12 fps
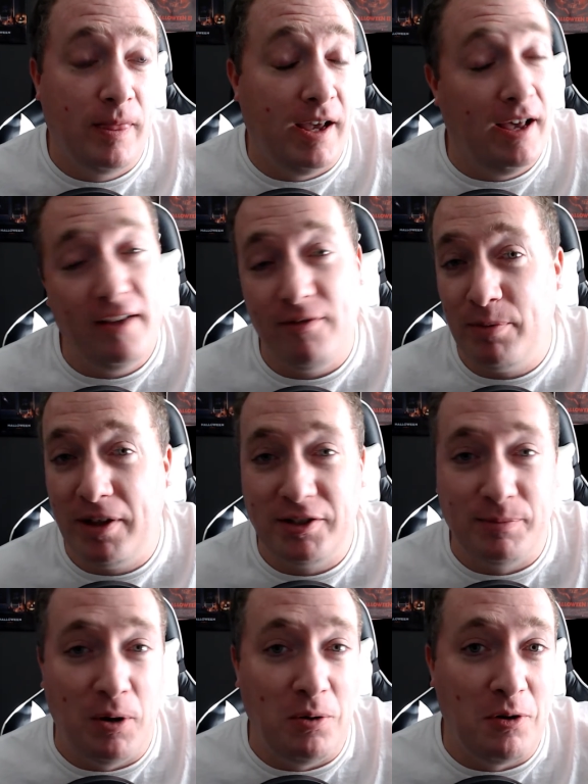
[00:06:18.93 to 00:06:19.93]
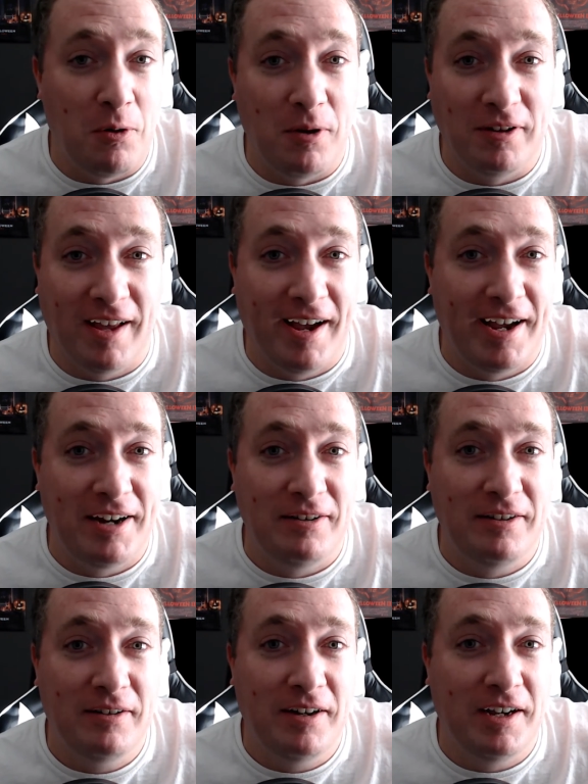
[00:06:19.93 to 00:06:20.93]
I even play some Uno
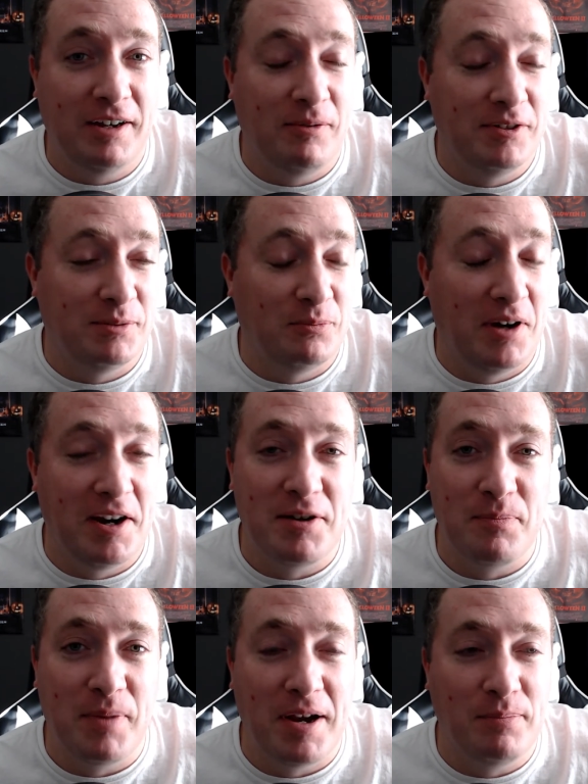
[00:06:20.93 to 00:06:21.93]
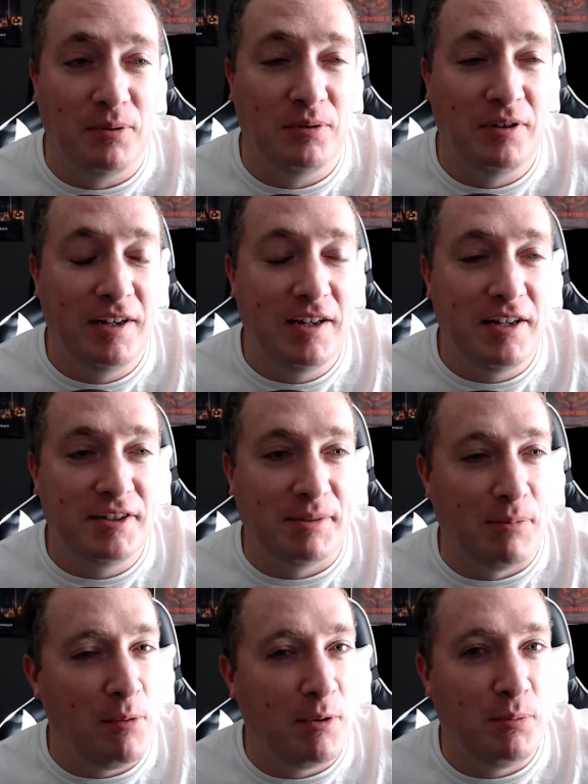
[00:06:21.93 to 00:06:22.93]
online with some random people. So
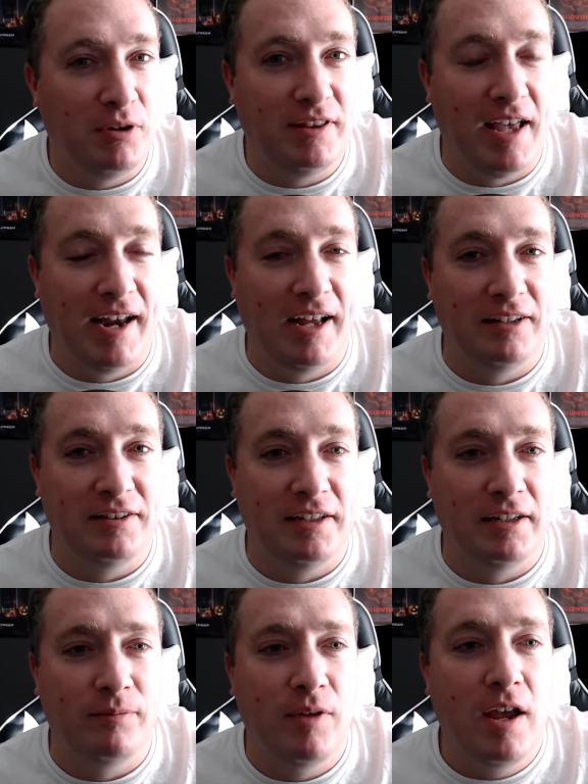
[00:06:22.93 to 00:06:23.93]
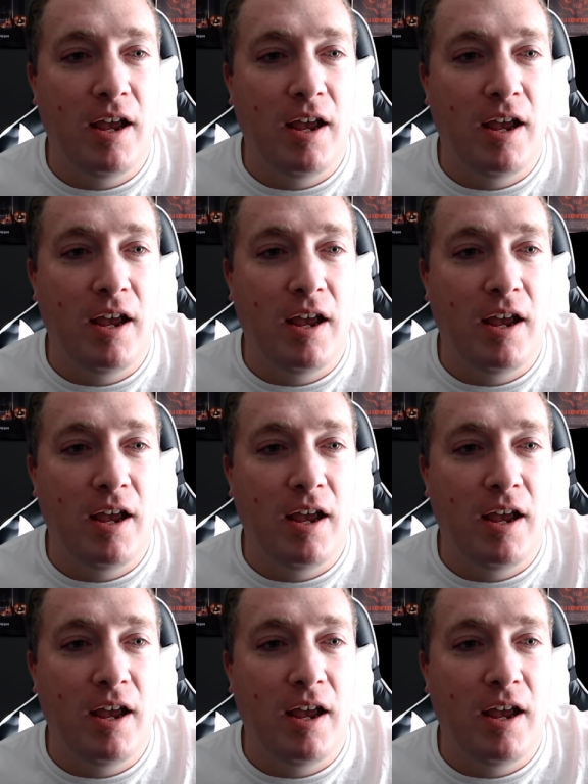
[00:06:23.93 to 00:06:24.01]
I'm hoping to put that out there.